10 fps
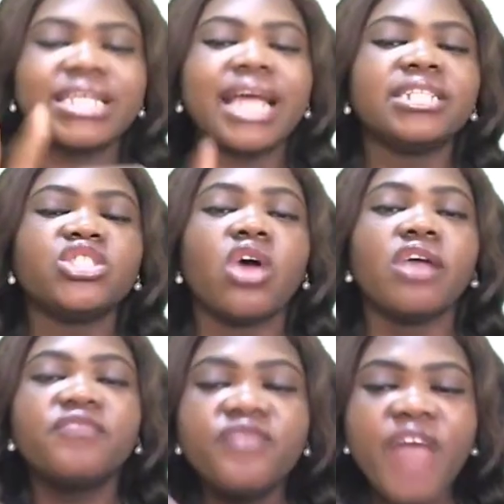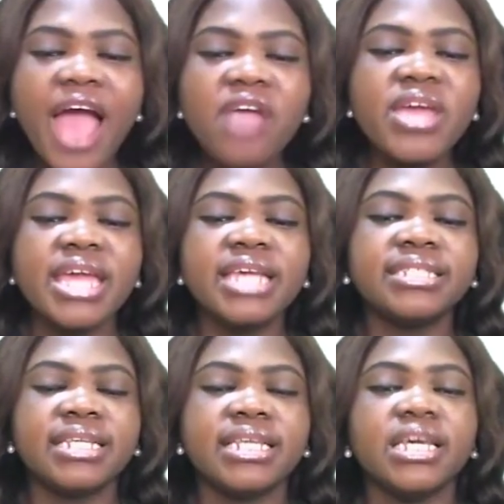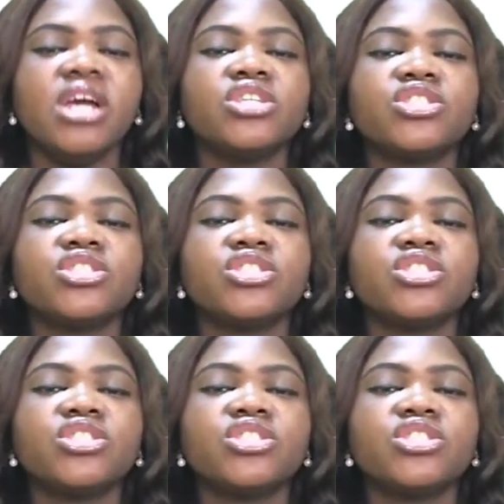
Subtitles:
sandy soil very easily,